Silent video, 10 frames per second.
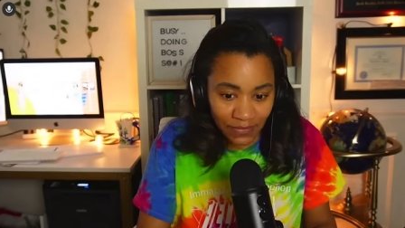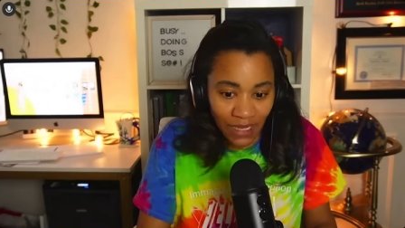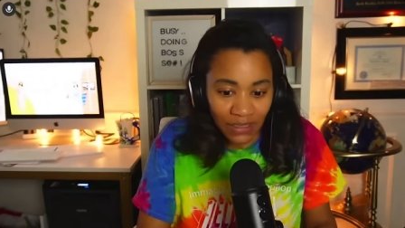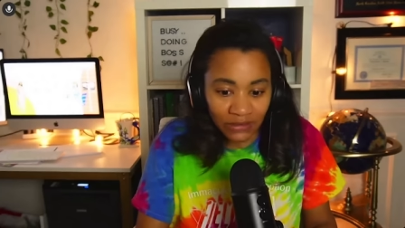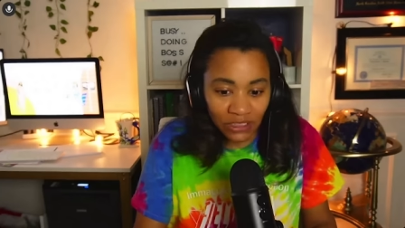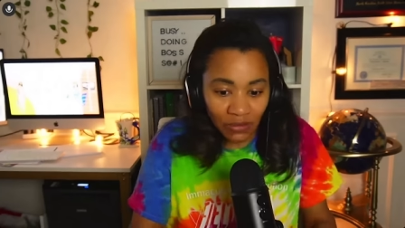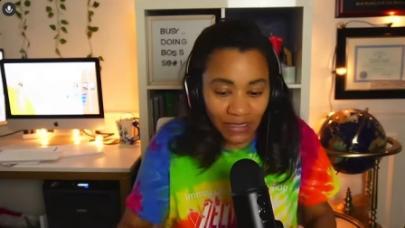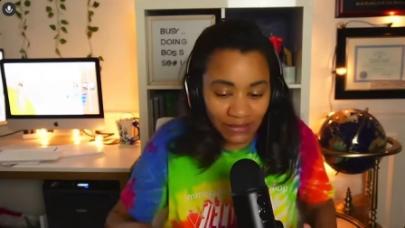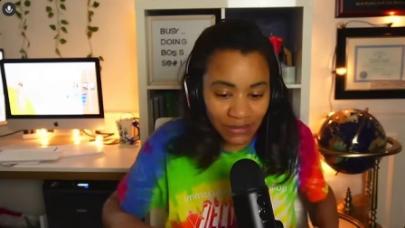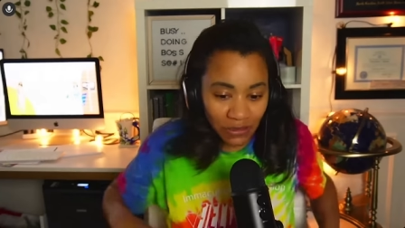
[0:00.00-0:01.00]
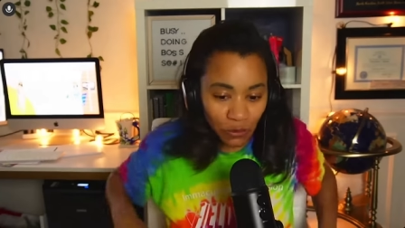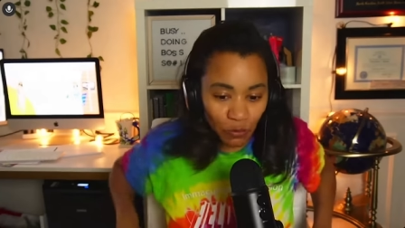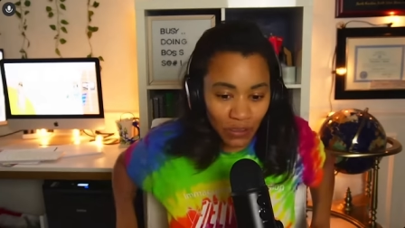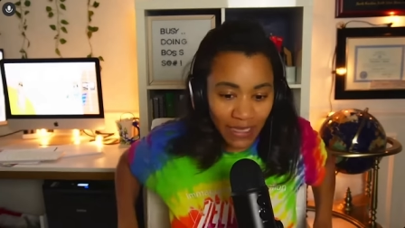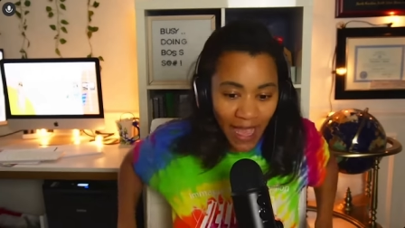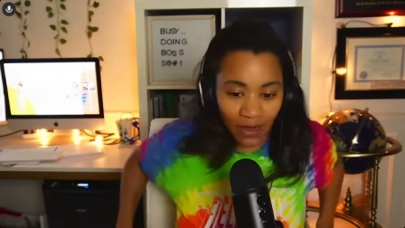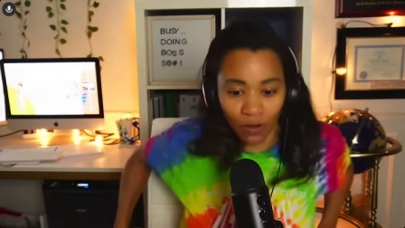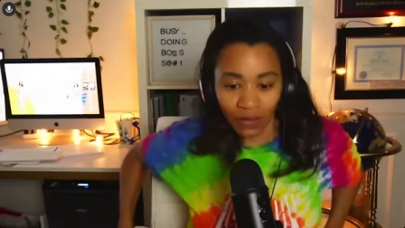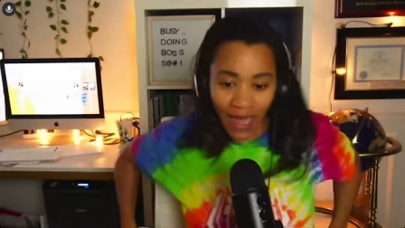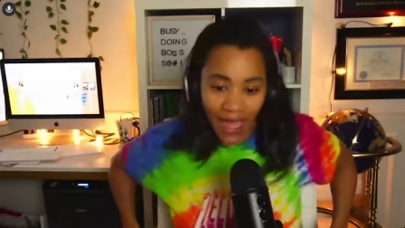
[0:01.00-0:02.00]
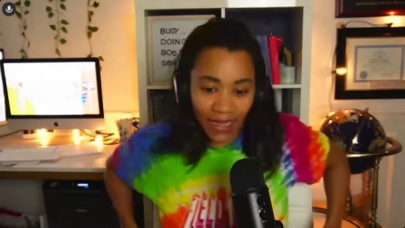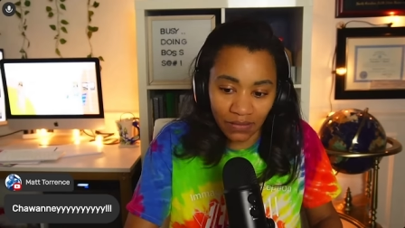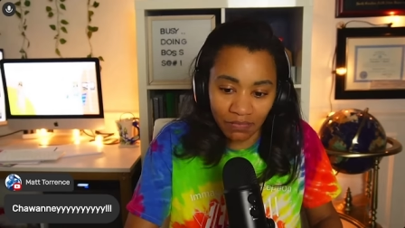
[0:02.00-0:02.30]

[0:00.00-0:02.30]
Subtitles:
So let's see who we got online.